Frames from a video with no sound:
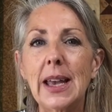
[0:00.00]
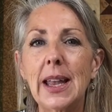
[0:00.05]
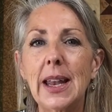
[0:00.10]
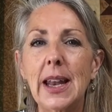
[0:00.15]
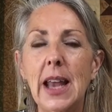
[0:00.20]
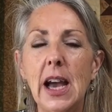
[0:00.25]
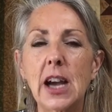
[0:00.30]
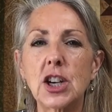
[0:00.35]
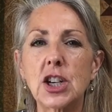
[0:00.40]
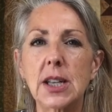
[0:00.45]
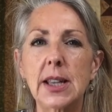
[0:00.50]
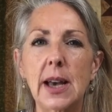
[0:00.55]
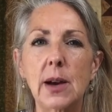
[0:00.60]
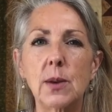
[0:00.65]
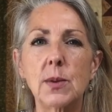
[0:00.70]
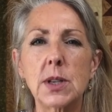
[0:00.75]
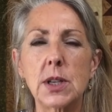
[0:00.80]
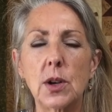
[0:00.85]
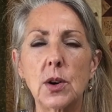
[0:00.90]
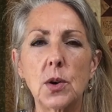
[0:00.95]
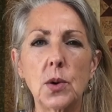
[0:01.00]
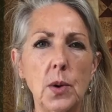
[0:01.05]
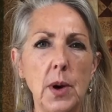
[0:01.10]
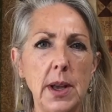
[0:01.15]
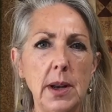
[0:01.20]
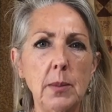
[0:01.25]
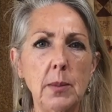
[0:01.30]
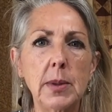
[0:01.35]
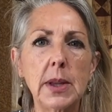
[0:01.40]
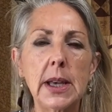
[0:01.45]
And actually that was
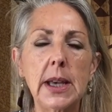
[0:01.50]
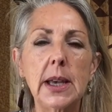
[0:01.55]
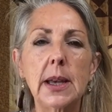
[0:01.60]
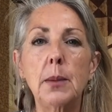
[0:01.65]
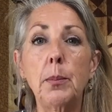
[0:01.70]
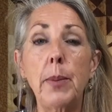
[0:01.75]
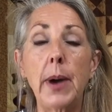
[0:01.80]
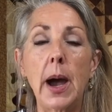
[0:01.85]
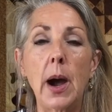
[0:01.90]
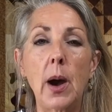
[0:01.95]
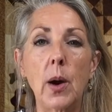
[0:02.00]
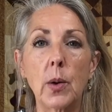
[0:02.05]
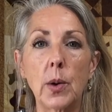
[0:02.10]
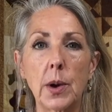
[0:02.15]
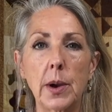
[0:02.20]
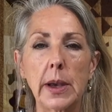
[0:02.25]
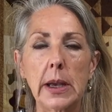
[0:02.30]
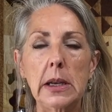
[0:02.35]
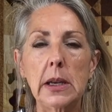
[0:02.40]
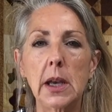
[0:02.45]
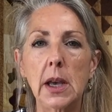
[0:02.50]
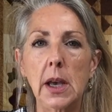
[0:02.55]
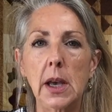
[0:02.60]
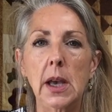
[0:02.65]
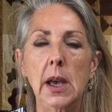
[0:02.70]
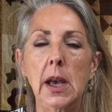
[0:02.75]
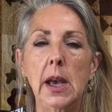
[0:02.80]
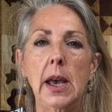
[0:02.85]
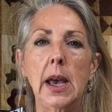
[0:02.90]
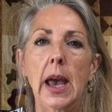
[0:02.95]
incredibly empowering.
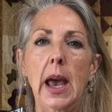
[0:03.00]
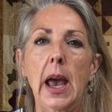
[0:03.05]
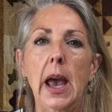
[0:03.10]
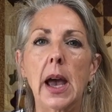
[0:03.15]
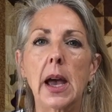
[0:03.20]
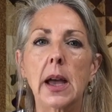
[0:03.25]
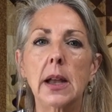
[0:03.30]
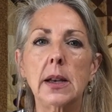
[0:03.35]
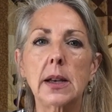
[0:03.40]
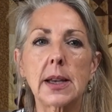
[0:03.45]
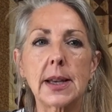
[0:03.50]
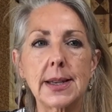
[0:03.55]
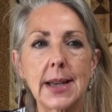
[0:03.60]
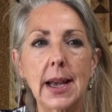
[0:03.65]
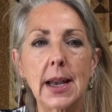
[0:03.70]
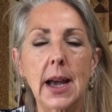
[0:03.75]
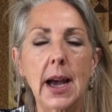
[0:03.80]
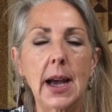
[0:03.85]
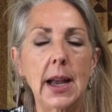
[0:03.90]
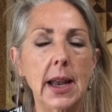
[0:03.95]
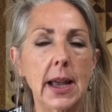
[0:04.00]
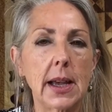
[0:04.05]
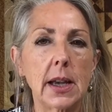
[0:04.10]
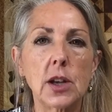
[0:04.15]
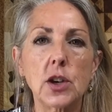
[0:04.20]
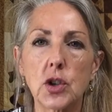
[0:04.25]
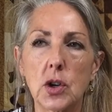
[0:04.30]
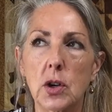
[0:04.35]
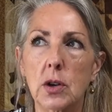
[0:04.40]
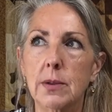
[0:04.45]
And because I like
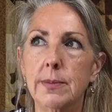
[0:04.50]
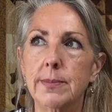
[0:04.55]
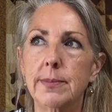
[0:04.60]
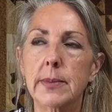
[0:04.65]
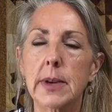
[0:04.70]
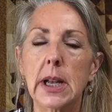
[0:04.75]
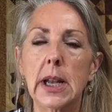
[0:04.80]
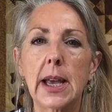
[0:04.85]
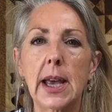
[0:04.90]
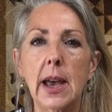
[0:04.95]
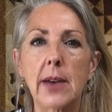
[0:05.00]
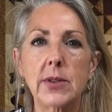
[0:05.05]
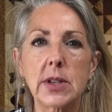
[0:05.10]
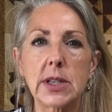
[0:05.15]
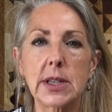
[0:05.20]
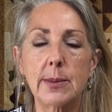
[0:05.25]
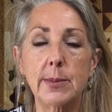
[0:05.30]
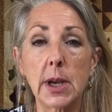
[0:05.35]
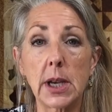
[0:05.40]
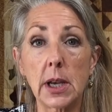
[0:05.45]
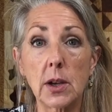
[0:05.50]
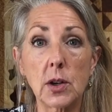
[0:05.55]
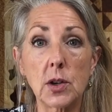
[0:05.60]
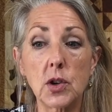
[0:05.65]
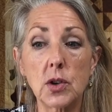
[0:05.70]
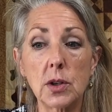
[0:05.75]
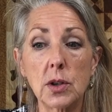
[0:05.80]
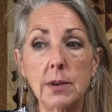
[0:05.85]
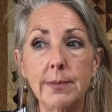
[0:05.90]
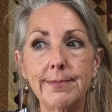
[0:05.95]
control. I like having something I can
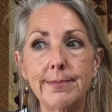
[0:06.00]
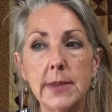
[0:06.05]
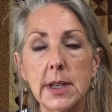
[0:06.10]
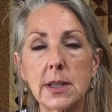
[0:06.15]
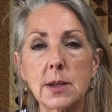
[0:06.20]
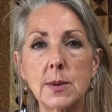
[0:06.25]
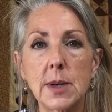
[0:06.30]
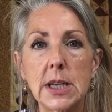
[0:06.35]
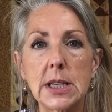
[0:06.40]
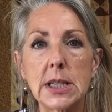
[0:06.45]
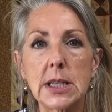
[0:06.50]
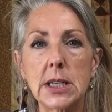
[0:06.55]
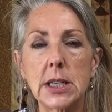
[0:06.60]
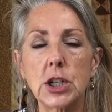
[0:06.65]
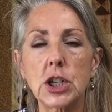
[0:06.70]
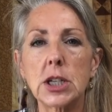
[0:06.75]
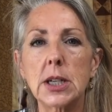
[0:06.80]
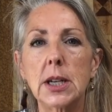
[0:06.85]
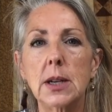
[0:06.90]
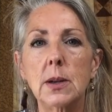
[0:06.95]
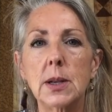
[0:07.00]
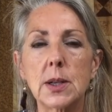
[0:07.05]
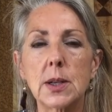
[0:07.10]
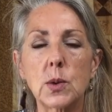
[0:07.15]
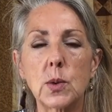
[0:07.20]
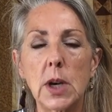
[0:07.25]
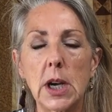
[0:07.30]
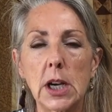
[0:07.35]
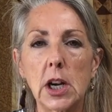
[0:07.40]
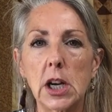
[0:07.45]
control. That's why I stitch and that's
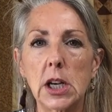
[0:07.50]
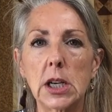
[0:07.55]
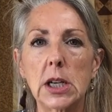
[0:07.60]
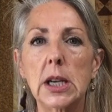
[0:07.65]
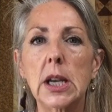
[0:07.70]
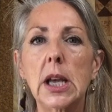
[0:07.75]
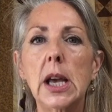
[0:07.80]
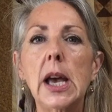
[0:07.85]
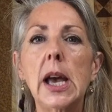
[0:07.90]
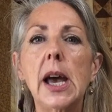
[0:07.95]
why I garden.